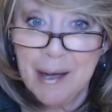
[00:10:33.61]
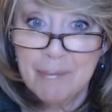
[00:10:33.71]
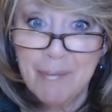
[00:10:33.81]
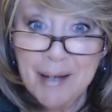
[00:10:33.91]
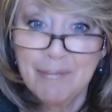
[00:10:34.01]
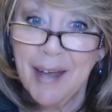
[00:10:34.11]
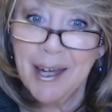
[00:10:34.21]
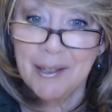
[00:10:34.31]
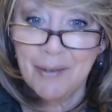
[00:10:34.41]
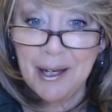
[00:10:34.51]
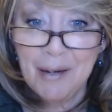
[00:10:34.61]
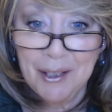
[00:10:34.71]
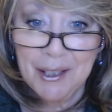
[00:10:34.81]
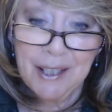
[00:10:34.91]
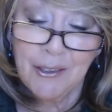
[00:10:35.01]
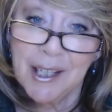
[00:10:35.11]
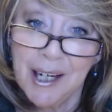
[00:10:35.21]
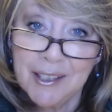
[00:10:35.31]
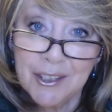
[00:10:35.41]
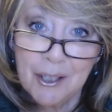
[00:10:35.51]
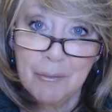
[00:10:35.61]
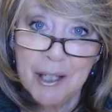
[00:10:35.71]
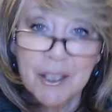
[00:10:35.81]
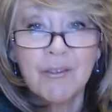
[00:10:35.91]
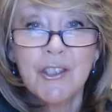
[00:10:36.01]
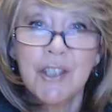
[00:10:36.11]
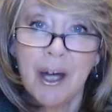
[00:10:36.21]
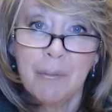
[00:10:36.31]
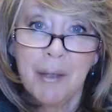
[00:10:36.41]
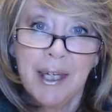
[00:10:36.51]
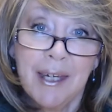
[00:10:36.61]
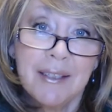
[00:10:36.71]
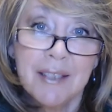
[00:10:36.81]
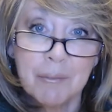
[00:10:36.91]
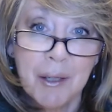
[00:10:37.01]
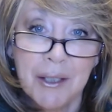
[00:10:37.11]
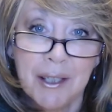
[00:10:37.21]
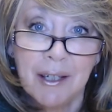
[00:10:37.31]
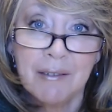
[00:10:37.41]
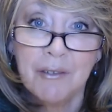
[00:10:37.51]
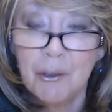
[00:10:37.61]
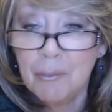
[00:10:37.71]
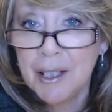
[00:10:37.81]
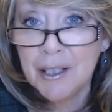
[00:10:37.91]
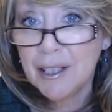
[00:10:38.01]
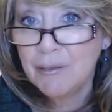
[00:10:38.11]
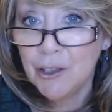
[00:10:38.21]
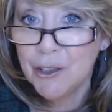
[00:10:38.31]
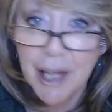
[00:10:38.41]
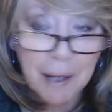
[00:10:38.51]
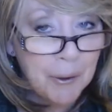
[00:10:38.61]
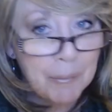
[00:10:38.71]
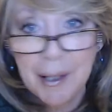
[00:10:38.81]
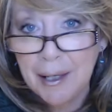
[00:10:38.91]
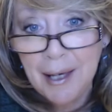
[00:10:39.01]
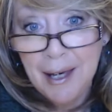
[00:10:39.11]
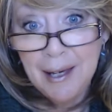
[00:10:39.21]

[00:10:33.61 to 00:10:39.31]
But anyway, I want to thank you guys so much for stopping and spending a few minutes of your day with me.